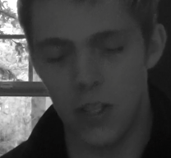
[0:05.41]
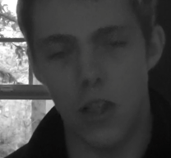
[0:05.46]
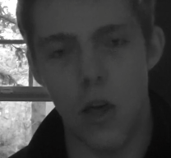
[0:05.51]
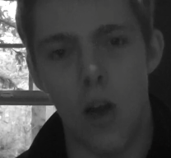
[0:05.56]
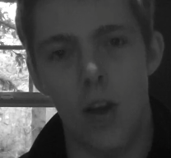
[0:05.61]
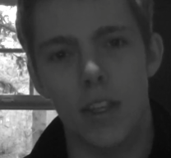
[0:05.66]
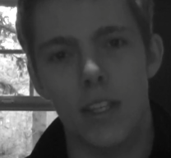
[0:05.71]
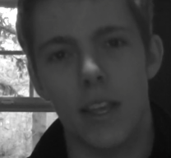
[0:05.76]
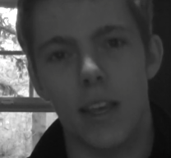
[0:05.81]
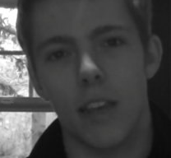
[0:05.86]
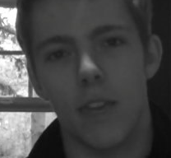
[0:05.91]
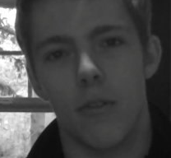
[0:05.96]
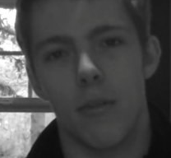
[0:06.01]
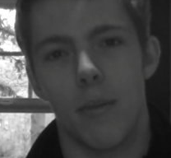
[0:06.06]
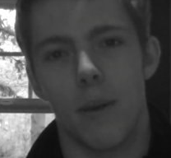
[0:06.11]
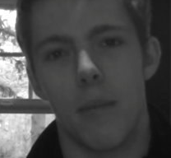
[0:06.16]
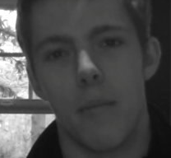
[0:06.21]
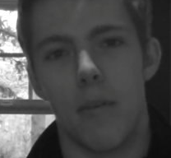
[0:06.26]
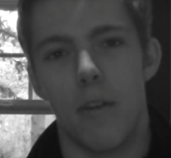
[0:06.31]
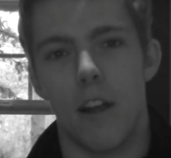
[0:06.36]
as long as I can
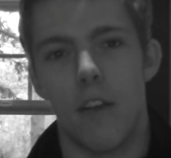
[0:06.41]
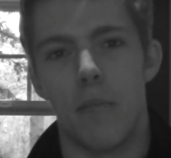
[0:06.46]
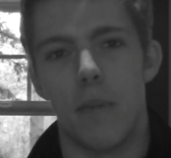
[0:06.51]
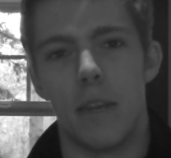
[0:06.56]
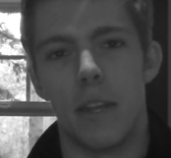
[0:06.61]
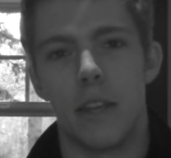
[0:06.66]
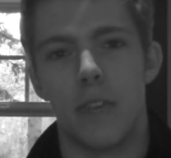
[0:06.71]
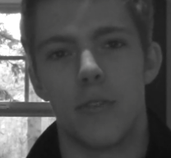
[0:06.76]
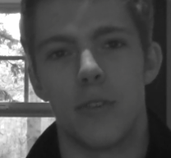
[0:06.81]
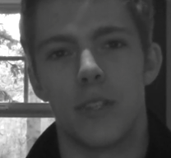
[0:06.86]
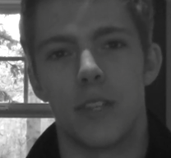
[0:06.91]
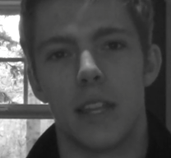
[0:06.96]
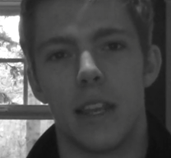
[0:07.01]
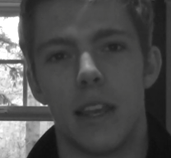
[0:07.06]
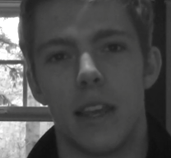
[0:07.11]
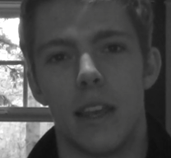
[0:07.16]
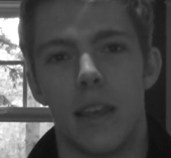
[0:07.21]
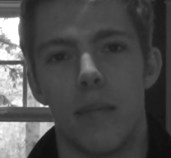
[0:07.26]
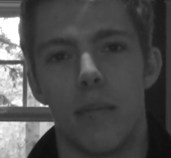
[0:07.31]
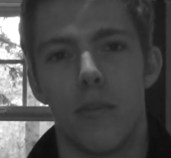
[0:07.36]
remember, I've been interested
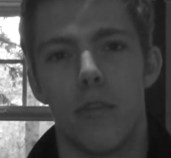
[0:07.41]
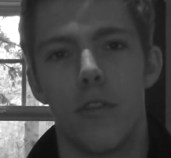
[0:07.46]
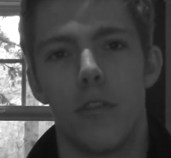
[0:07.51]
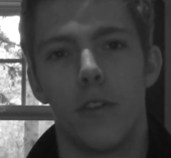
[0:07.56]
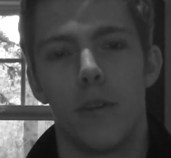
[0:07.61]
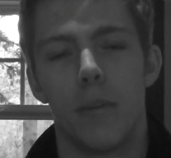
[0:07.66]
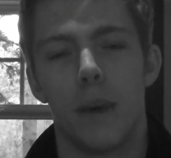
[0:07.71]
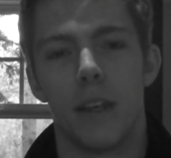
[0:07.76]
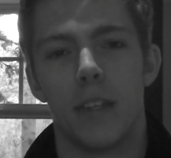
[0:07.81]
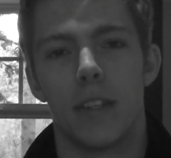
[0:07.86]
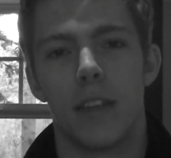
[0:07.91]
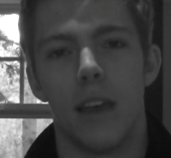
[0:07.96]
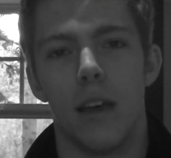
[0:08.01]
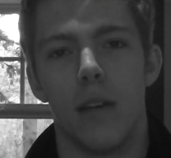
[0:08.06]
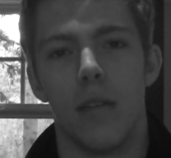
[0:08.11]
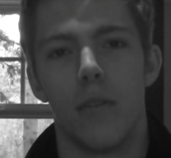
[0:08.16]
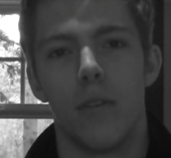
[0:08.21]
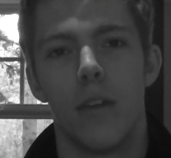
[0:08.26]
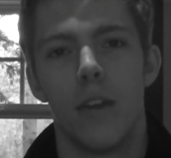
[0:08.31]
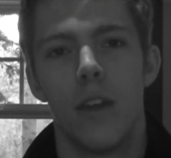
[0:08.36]
in improving
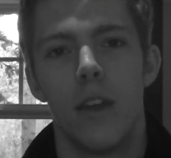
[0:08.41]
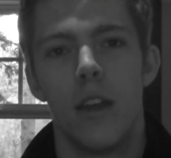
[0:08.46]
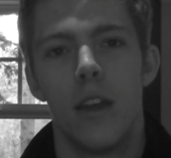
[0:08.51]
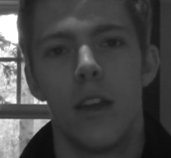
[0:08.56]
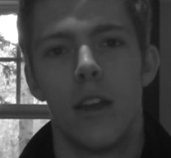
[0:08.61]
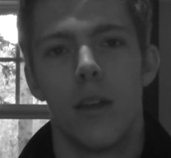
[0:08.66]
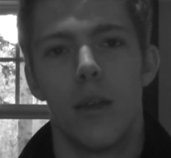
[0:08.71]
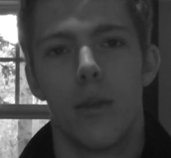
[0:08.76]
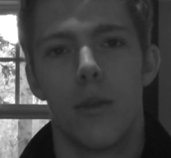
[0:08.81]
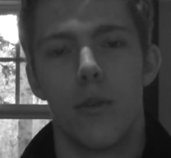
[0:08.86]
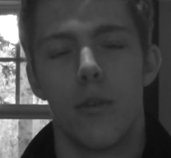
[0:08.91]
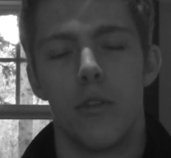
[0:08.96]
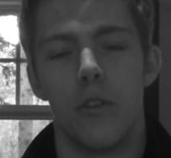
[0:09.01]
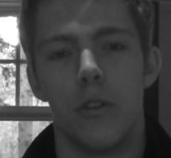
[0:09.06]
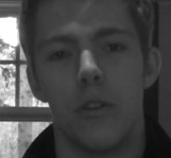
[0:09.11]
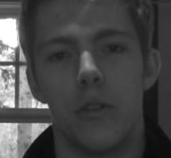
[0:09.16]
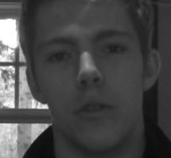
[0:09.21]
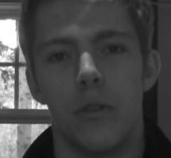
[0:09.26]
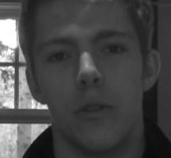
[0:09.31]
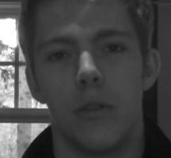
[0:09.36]
myself
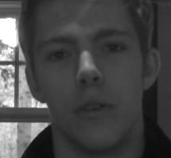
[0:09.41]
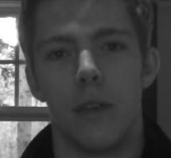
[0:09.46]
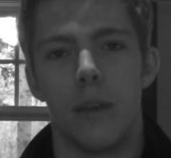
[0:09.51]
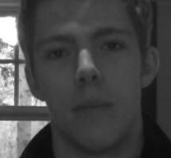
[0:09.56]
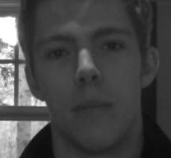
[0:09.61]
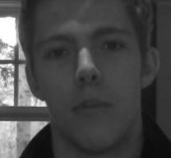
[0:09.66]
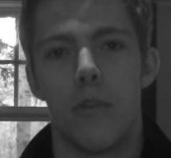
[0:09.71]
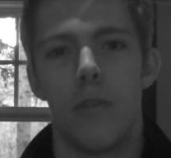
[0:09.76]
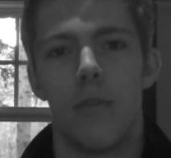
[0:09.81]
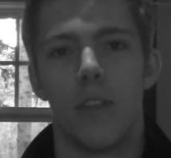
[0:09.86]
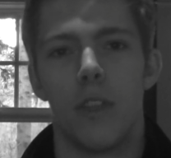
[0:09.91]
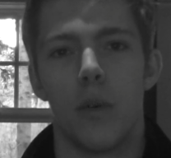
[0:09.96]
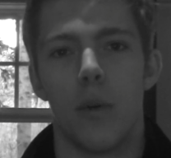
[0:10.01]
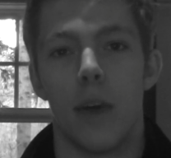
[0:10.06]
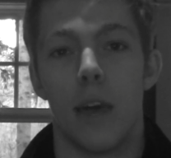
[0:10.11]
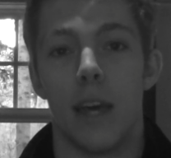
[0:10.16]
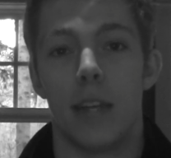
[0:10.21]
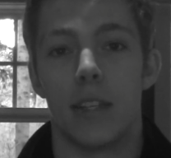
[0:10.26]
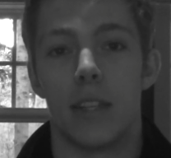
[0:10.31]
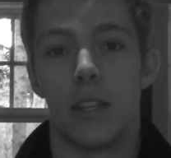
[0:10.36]
through improving the
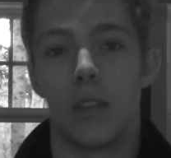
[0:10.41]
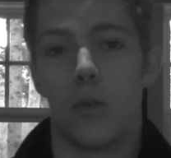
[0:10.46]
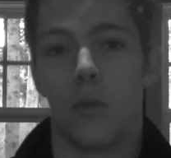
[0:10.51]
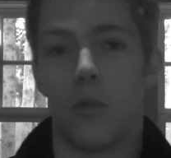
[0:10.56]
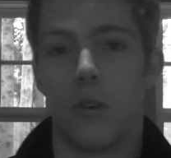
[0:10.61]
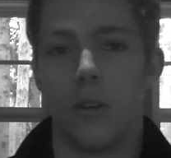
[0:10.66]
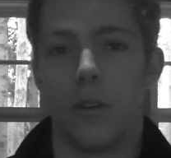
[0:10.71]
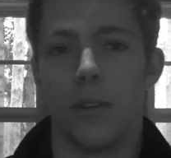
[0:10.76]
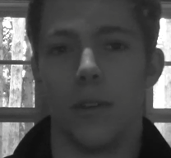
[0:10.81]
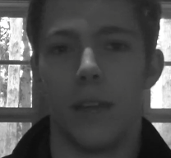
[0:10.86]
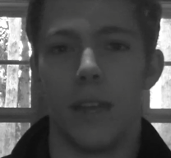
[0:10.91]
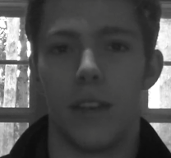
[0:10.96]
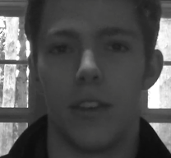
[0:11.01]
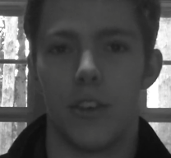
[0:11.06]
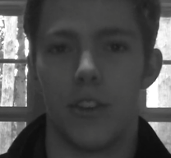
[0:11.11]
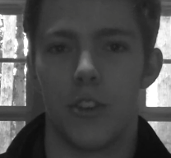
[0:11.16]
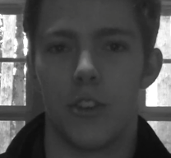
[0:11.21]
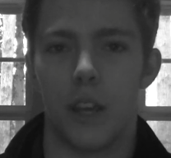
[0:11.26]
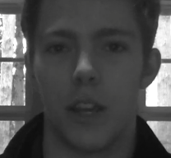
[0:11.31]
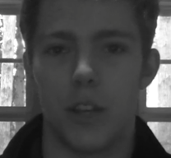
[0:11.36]
way I see the world and
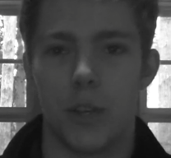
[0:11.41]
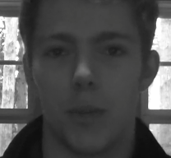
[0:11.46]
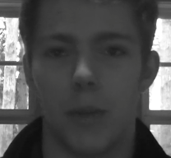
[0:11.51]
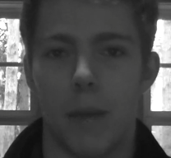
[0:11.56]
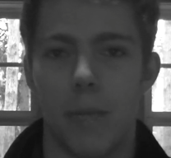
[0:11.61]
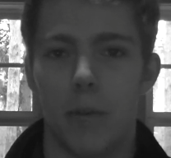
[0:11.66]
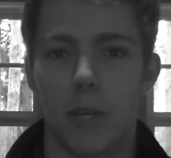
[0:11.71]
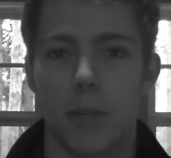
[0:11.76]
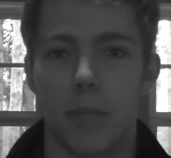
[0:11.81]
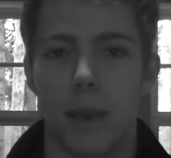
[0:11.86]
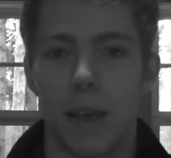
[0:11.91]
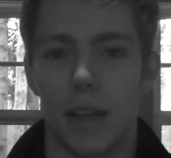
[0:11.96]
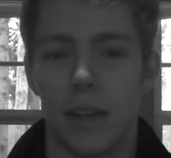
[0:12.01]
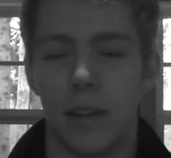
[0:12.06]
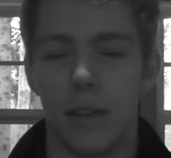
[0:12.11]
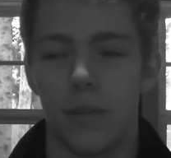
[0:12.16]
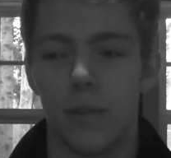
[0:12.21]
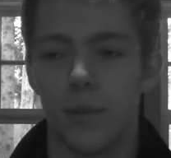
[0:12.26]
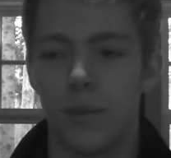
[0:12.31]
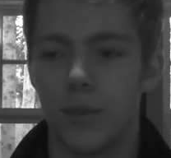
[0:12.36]
just changing my
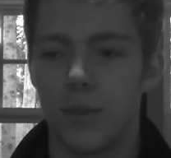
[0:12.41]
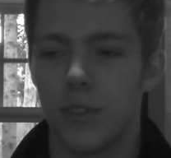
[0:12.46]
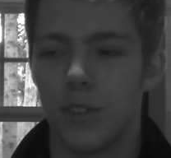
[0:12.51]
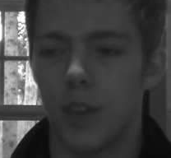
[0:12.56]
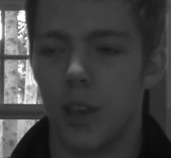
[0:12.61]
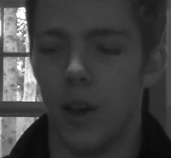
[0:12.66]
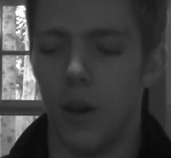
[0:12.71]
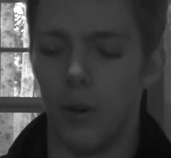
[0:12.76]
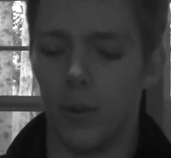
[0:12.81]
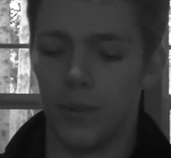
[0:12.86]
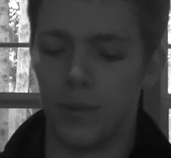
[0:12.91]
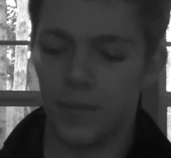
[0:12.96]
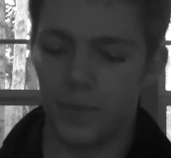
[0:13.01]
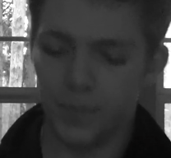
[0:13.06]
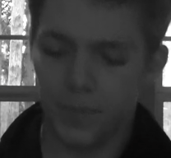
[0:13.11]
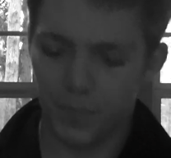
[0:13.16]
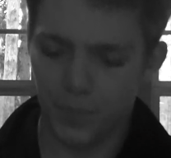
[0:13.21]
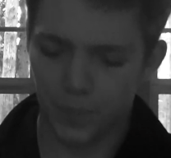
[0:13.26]
perspective. So